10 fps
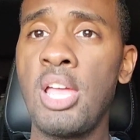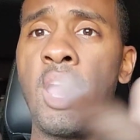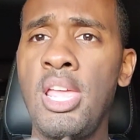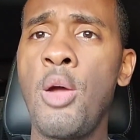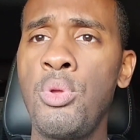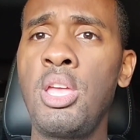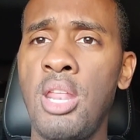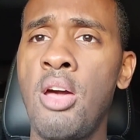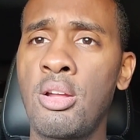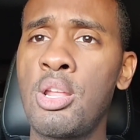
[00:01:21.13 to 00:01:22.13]
yeah, we can get
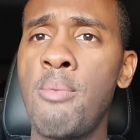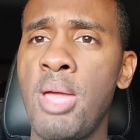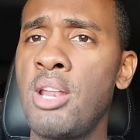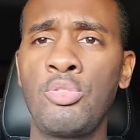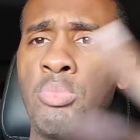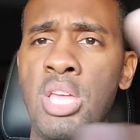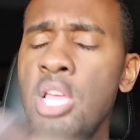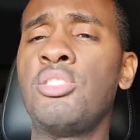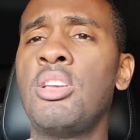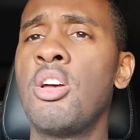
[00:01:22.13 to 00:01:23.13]
that hooked up, man. It'll be
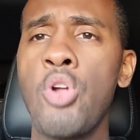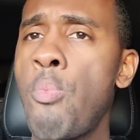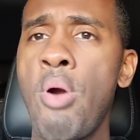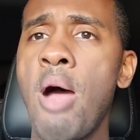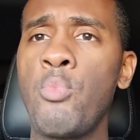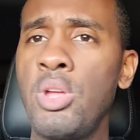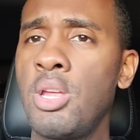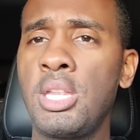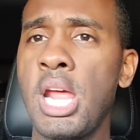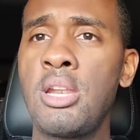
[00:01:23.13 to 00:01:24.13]
easy. No problem. We can
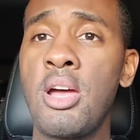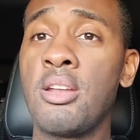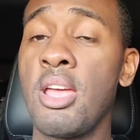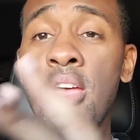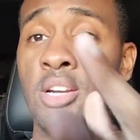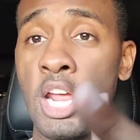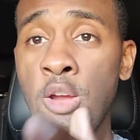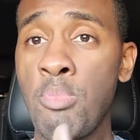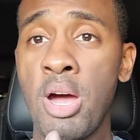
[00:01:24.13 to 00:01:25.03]
get that done. Take your